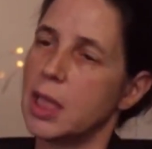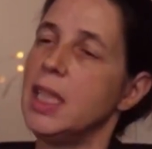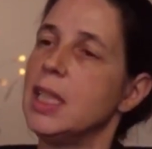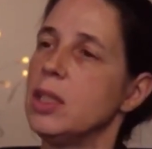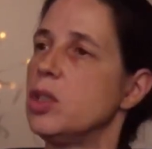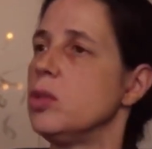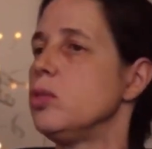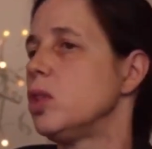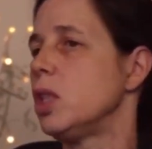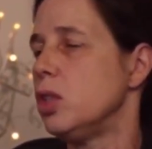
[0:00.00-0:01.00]
leading
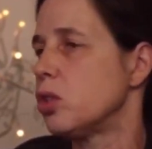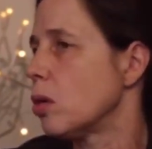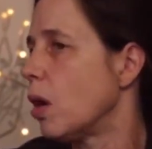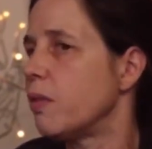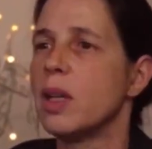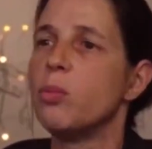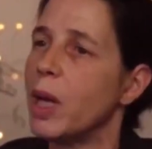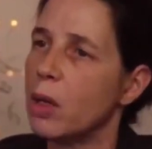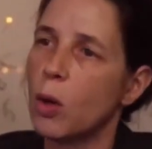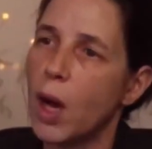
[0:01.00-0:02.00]
to seizure, often of
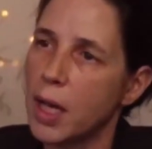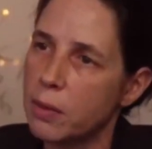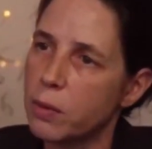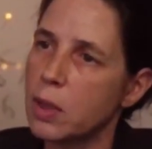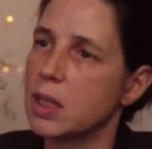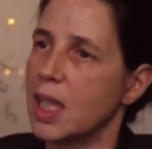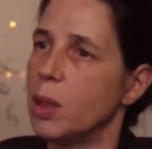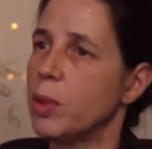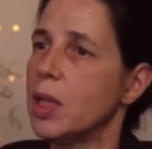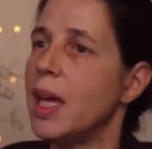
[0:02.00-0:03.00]
marijuana, for
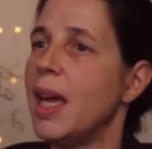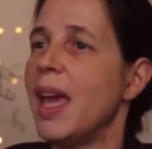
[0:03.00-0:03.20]
example,